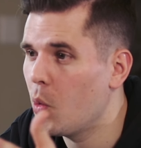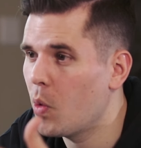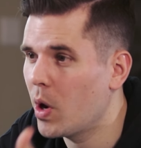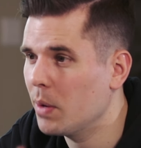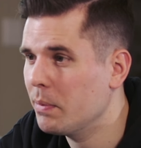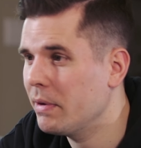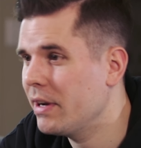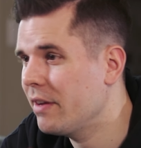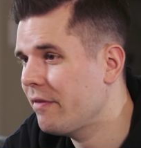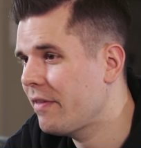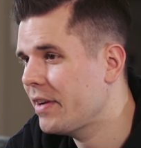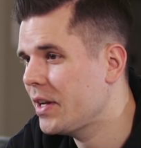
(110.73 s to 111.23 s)

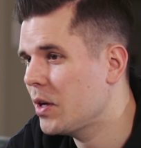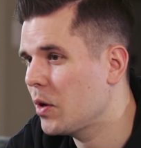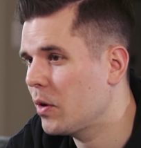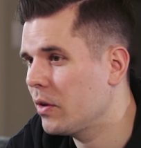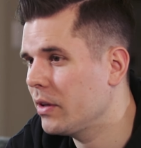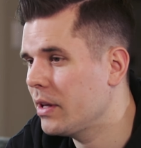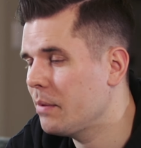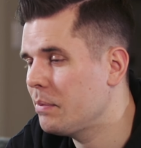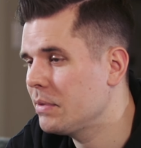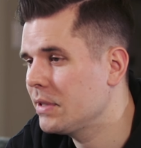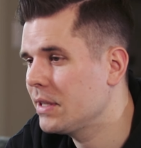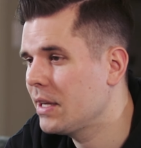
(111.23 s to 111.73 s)
1-minute video
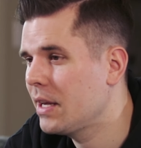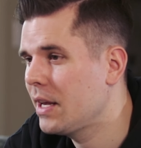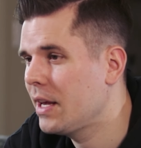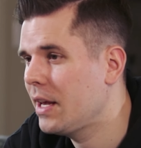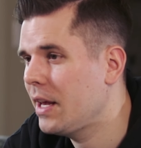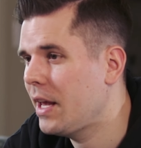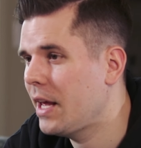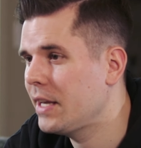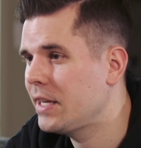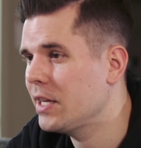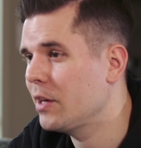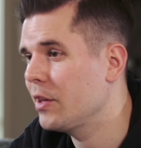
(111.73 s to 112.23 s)
clips
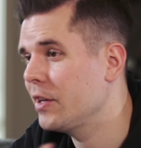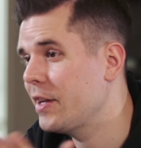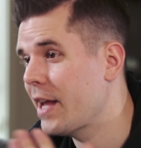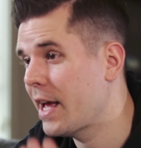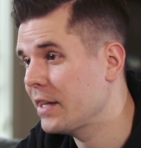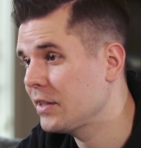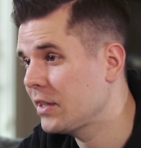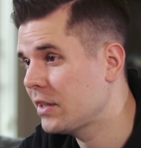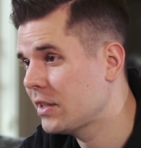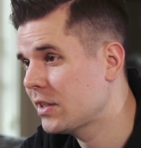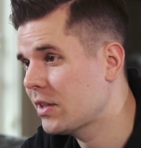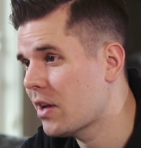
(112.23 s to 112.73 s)
until the
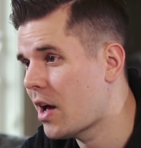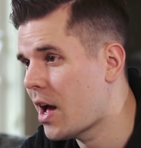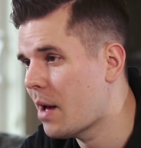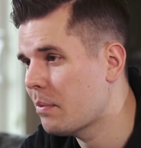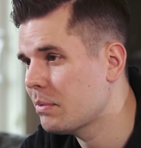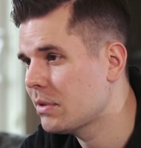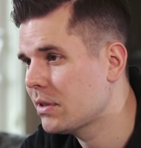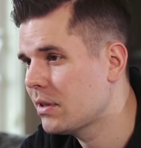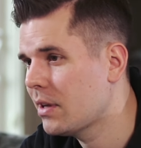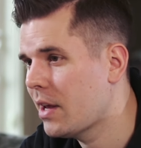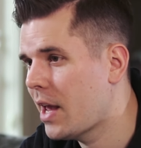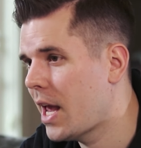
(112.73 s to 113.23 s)
dancing
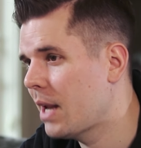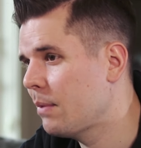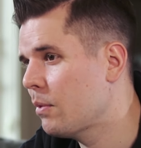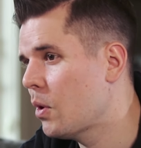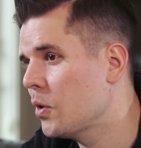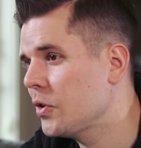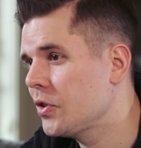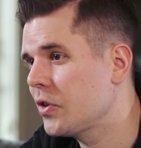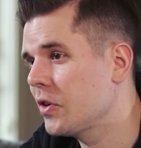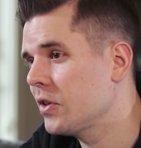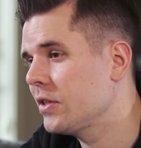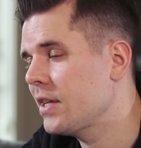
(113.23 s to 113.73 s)
stops and
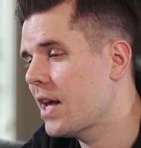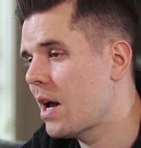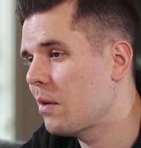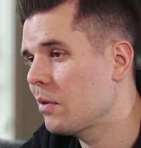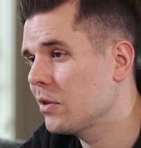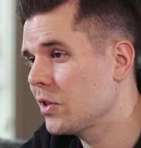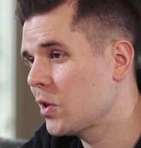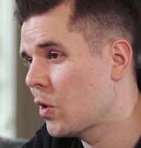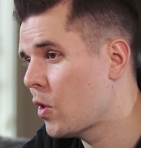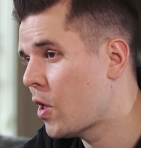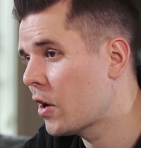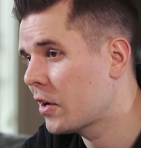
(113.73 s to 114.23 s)
motion or sound
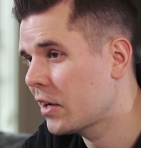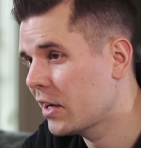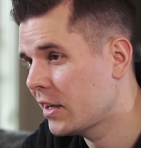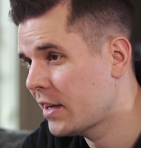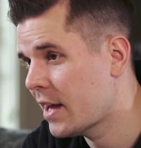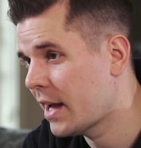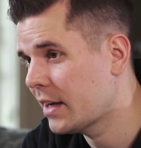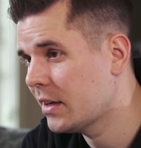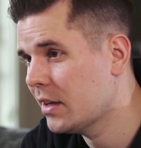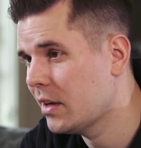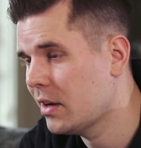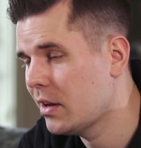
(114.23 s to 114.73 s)
is no longer
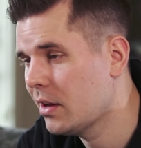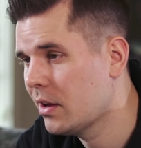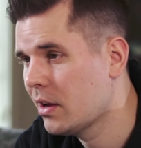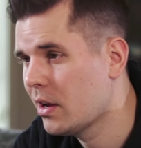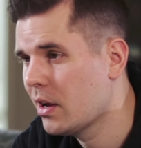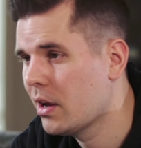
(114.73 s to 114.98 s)
detected.